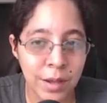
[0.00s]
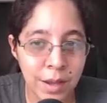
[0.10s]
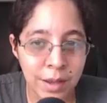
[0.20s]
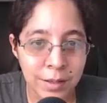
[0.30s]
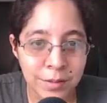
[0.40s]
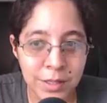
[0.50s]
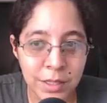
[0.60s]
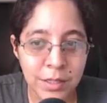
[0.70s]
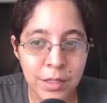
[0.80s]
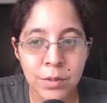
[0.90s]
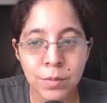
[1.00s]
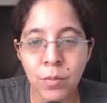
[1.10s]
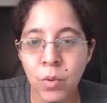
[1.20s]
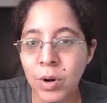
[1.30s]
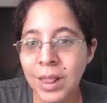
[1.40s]
this is
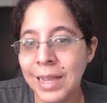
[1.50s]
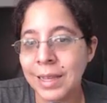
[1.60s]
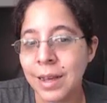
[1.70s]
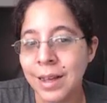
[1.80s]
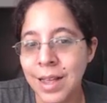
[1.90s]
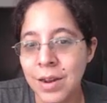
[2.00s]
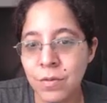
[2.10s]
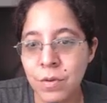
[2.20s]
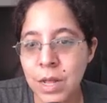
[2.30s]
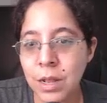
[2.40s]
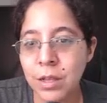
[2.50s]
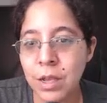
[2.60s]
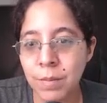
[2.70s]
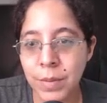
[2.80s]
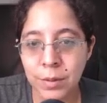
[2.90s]
more like a real
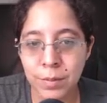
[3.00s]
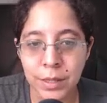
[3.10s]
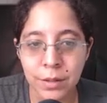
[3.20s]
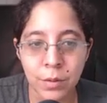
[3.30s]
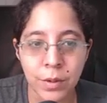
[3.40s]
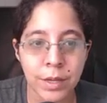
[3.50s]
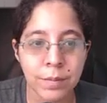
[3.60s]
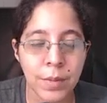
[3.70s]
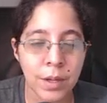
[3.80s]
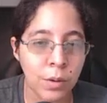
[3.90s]
commitment, okay?